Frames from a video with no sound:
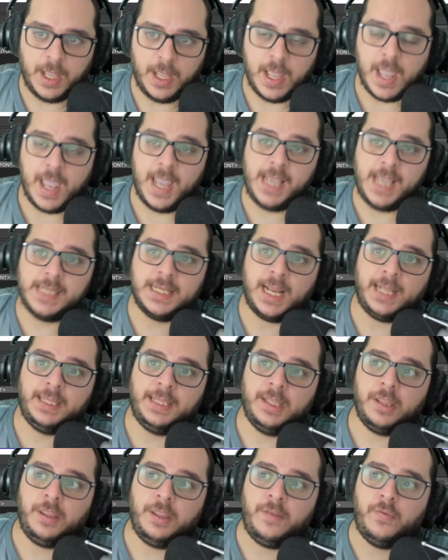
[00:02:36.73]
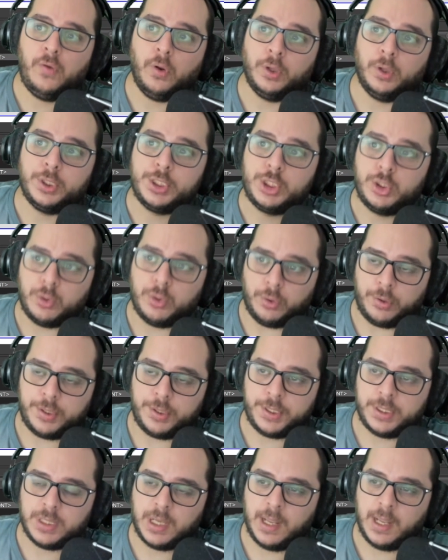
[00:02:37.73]
It's like the default
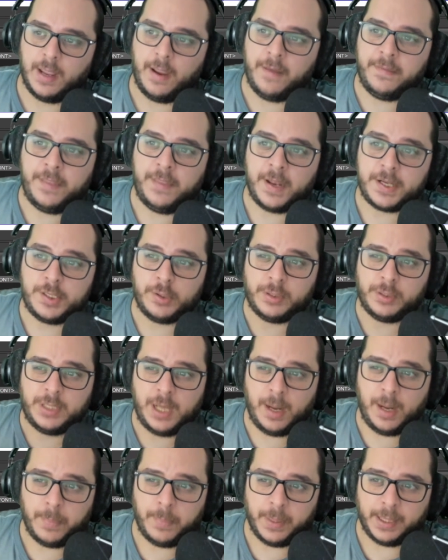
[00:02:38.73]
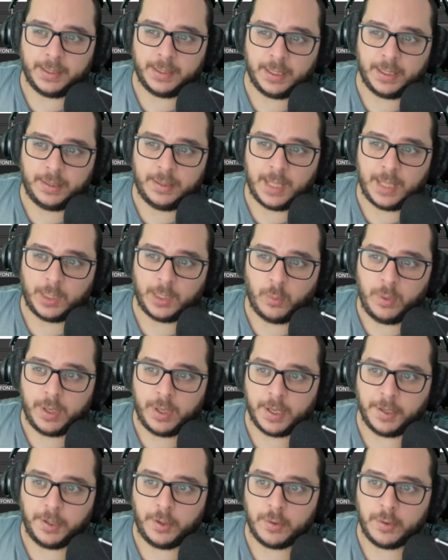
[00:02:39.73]
source. If there's no template that we
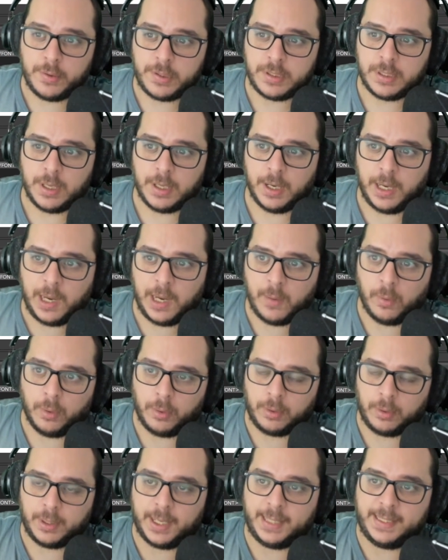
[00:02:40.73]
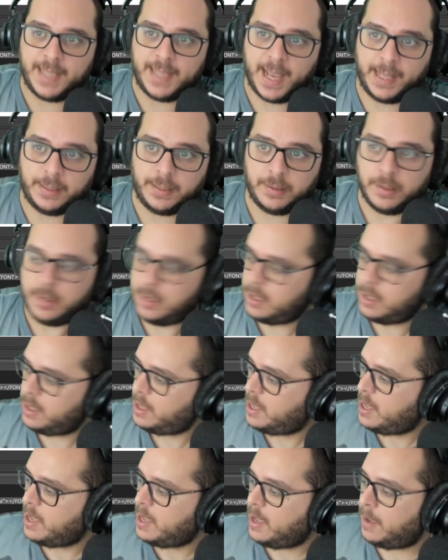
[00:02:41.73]
can use, it will look like that.
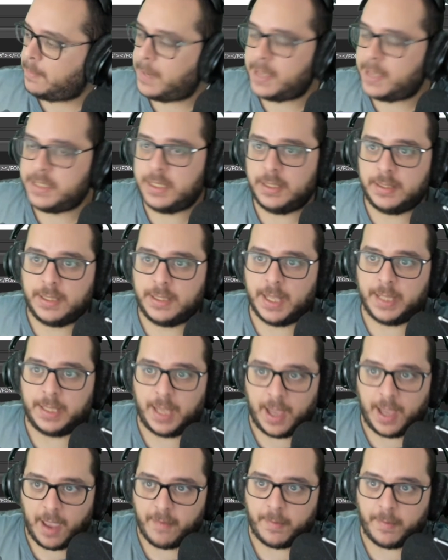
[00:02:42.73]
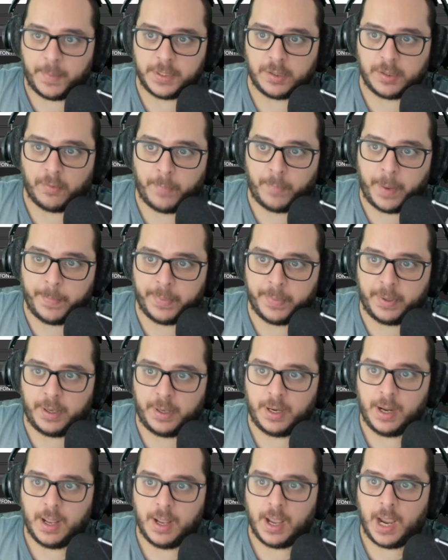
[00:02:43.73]
Imagine that I have a piece of
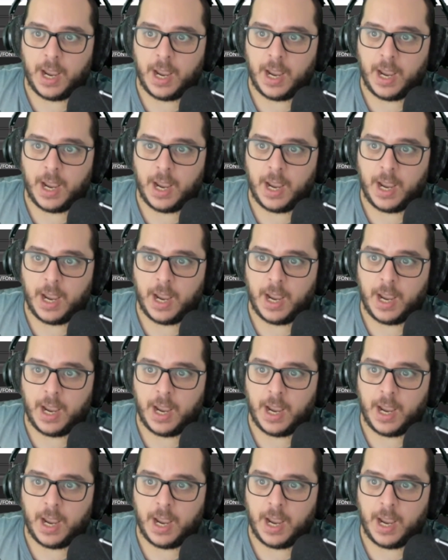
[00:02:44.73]
paper, I